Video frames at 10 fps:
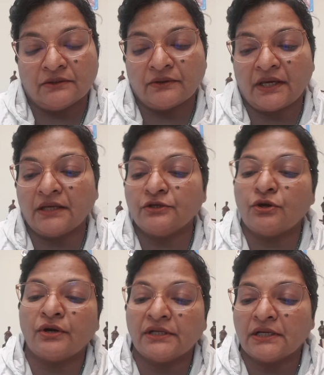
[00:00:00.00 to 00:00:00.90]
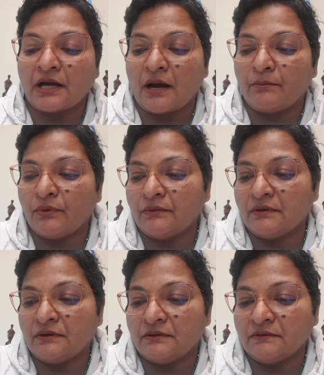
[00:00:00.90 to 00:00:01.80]
Okay, not in
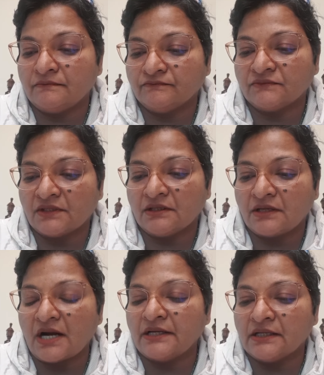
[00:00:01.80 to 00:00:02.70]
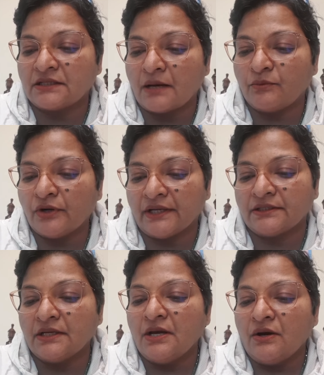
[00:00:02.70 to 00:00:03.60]
cardiac
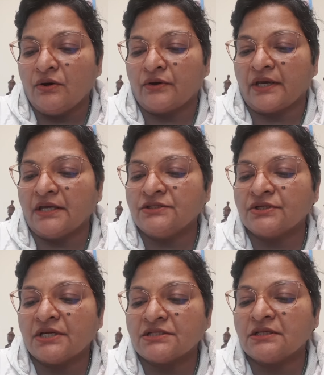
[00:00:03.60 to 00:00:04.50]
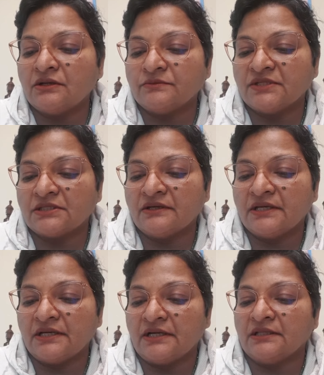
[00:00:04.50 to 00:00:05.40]
tamponade. Okay, education objective
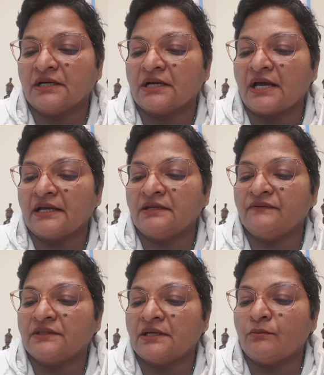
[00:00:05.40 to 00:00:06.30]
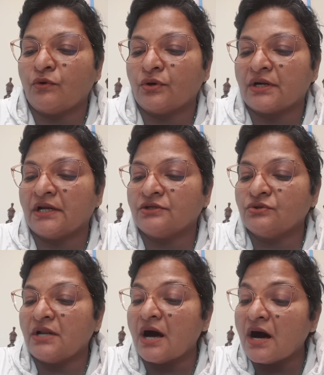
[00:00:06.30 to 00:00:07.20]
here. The client with a moderate
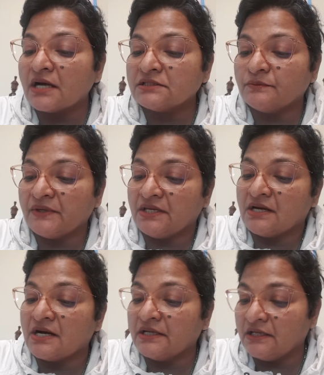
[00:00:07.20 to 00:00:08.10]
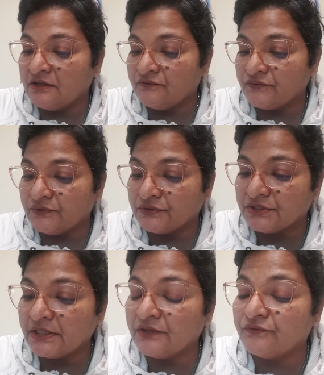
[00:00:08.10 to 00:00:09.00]
to large pericardial
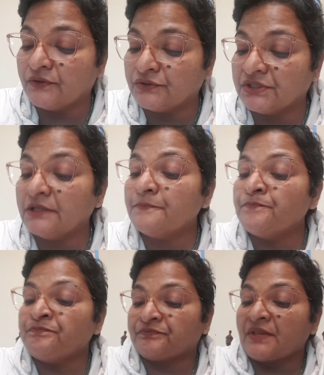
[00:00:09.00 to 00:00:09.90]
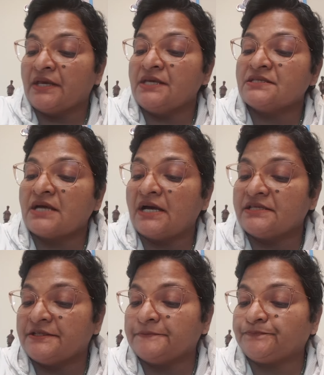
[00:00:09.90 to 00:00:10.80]
effusion is
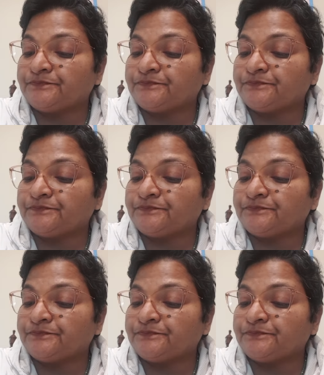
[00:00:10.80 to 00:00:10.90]
at